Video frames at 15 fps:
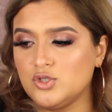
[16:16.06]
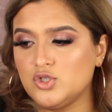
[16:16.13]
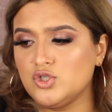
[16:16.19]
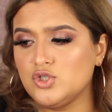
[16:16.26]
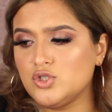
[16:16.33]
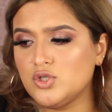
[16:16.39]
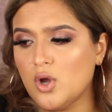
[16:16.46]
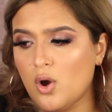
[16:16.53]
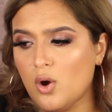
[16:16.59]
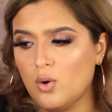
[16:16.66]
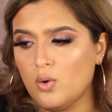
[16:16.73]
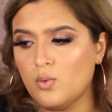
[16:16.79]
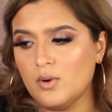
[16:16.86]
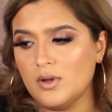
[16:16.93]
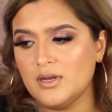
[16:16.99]

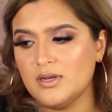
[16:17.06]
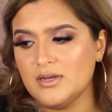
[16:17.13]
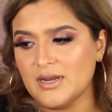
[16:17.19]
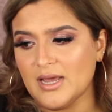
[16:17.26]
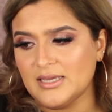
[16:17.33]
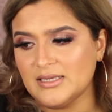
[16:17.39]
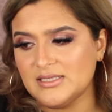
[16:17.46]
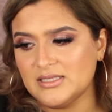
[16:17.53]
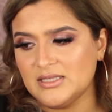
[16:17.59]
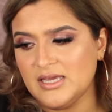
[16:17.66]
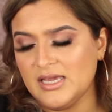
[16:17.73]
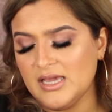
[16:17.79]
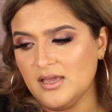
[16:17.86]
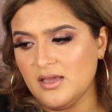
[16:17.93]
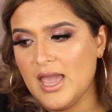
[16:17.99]
so
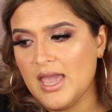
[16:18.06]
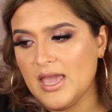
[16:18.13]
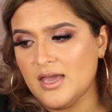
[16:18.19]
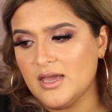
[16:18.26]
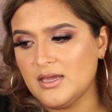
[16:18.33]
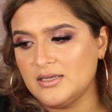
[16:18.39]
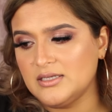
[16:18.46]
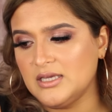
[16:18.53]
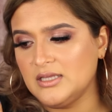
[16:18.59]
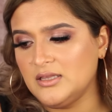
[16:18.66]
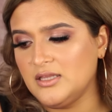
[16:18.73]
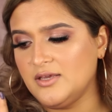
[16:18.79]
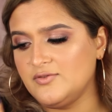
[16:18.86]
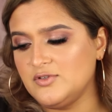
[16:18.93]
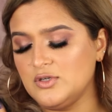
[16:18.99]
nicely and it
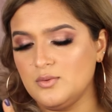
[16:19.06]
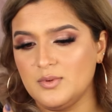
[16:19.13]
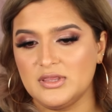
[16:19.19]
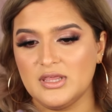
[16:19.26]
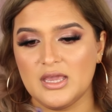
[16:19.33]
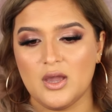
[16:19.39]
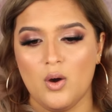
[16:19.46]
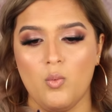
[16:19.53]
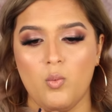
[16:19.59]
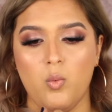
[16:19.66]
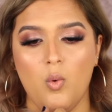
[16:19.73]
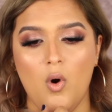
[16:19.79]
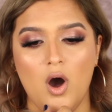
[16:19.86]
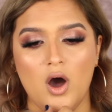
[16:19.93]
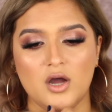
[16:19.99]
leaves you with like a
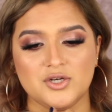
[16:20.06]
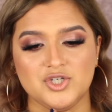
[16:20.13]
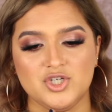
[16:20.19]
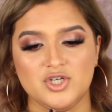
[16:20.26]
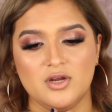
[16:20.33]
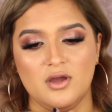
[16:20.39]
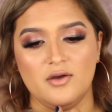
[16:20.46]
wash